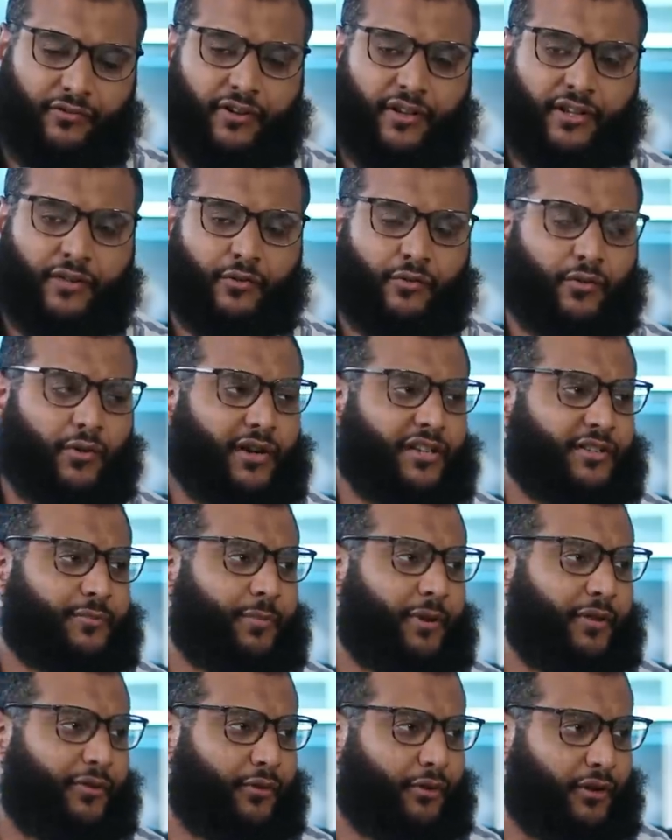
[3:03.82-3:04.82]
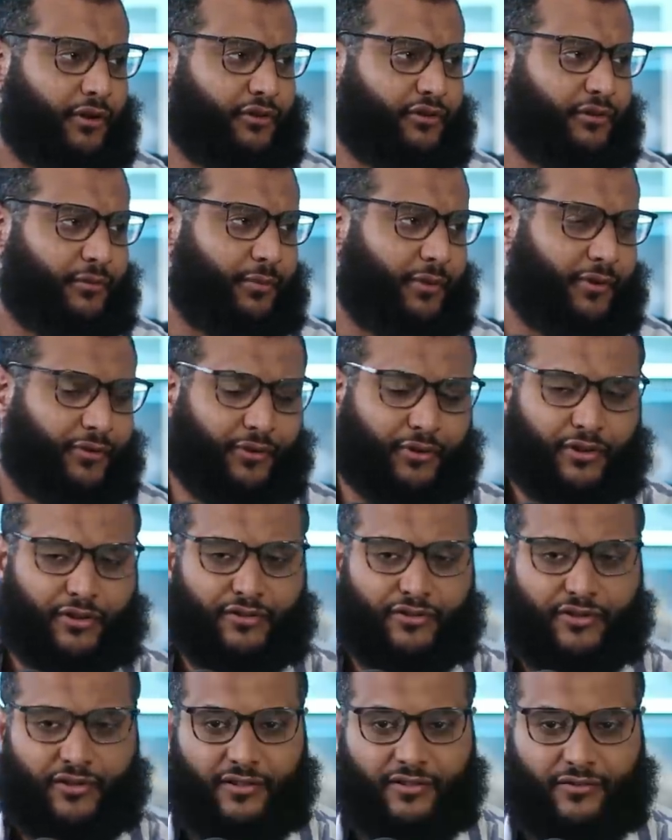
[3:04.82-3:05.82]
defining... Well, what is pathology?
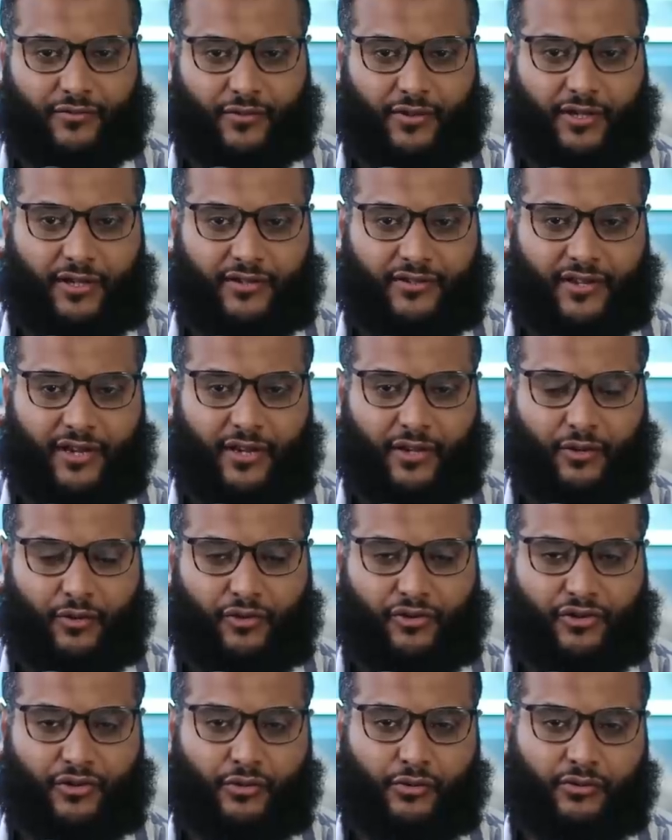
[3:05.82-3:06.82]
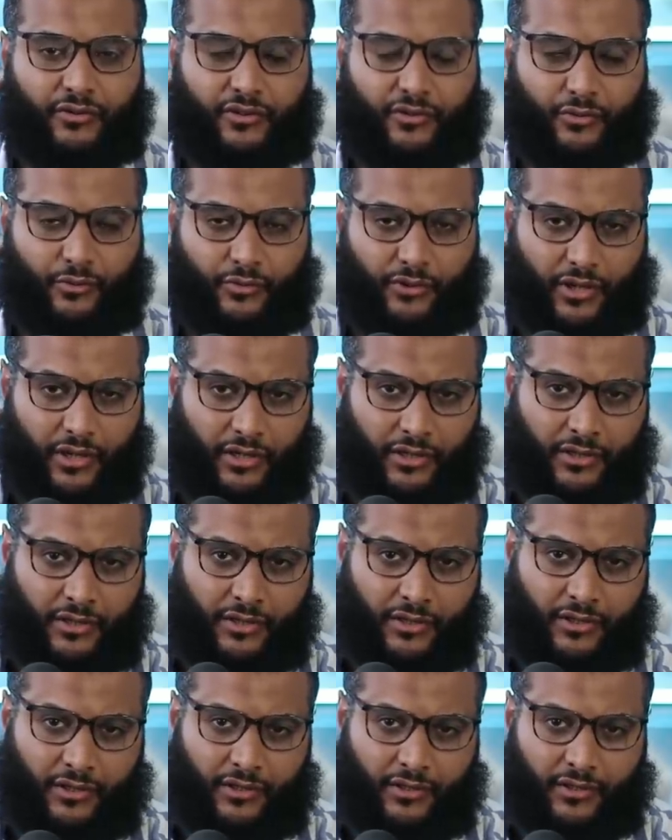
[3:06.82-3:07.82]
Pathology is really a psychological disorder.
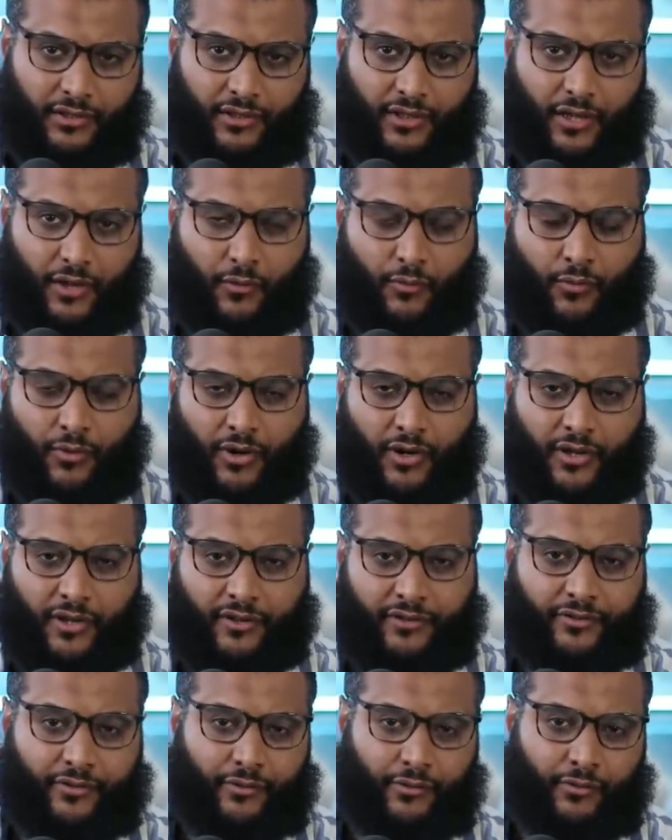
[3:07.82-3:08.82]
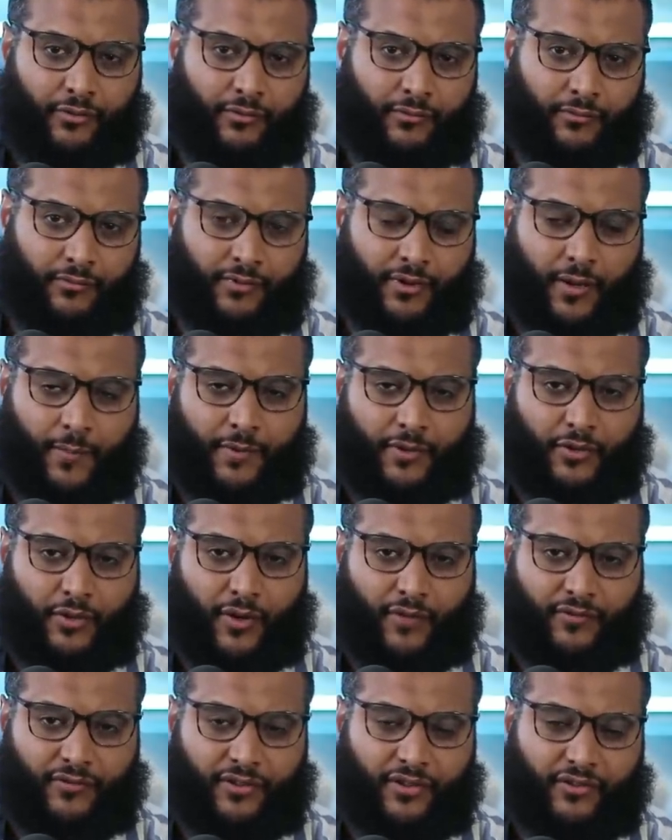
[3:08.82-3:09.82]
And what is... I mean,
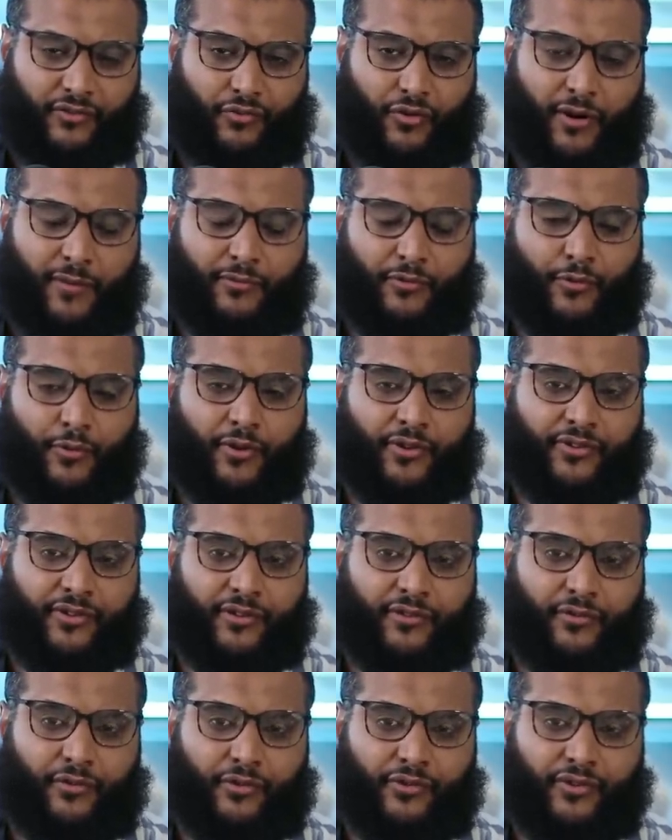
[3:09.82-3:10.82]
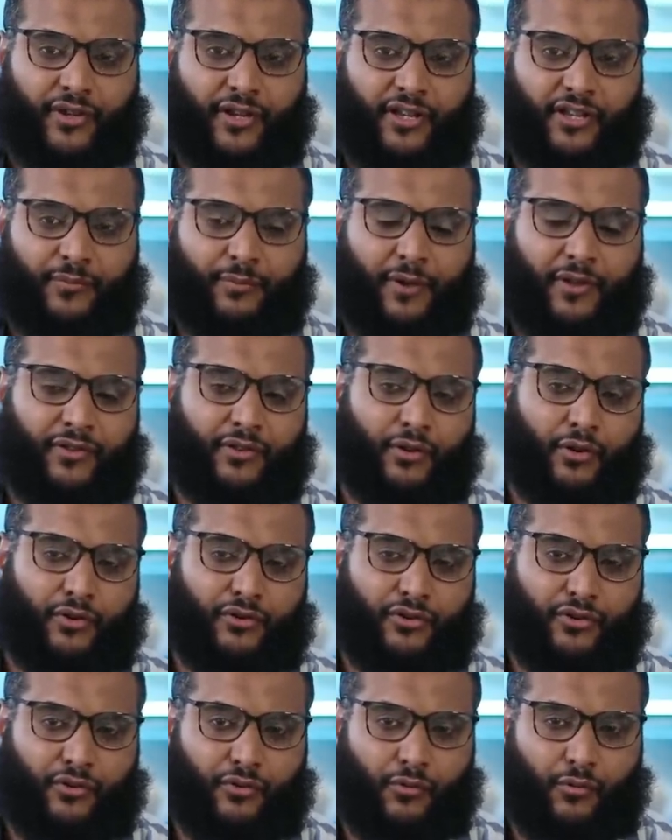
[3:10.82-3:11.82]
you haven't described to us, if you're saying it's
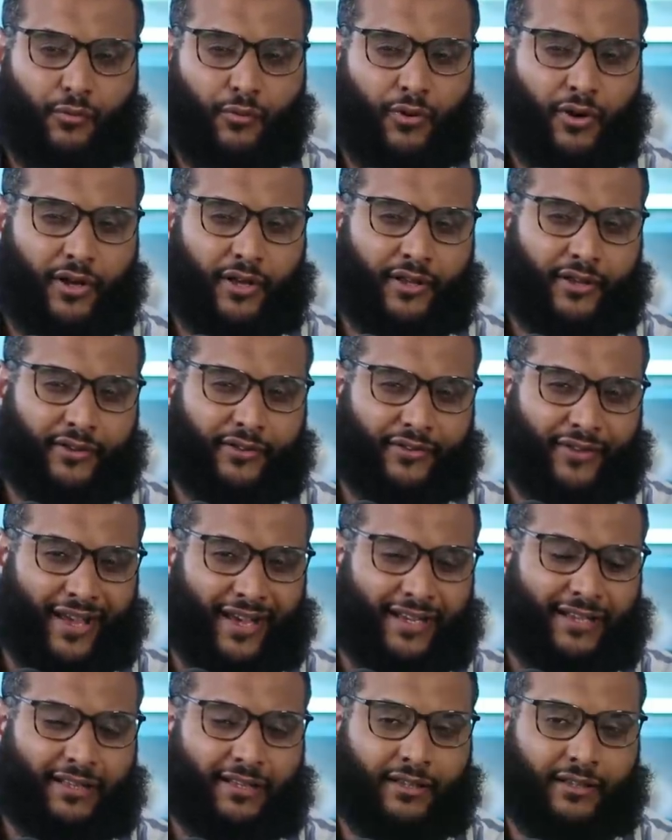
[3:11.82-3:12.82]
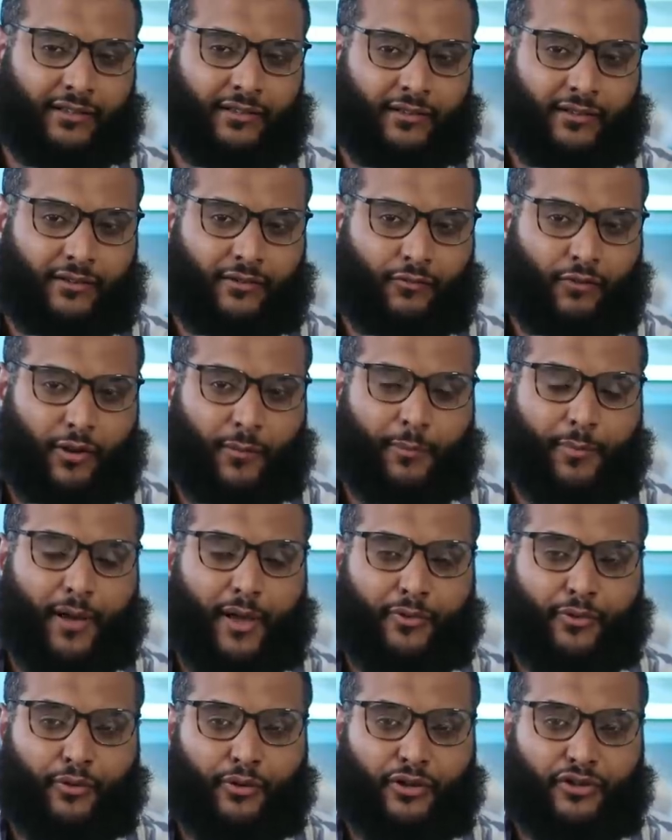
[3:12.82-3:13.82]
pathological, what exactly... What
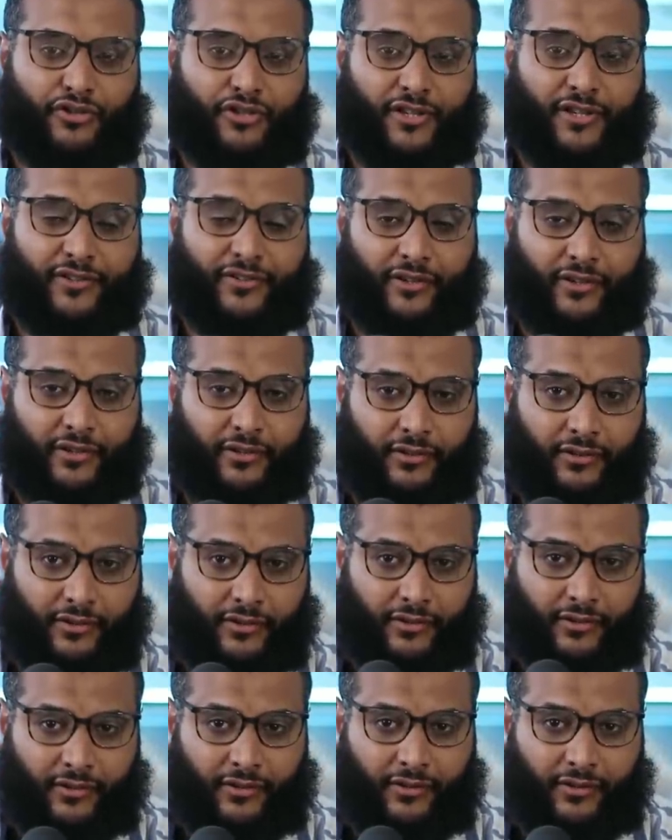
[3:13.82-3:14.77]
pathology is it?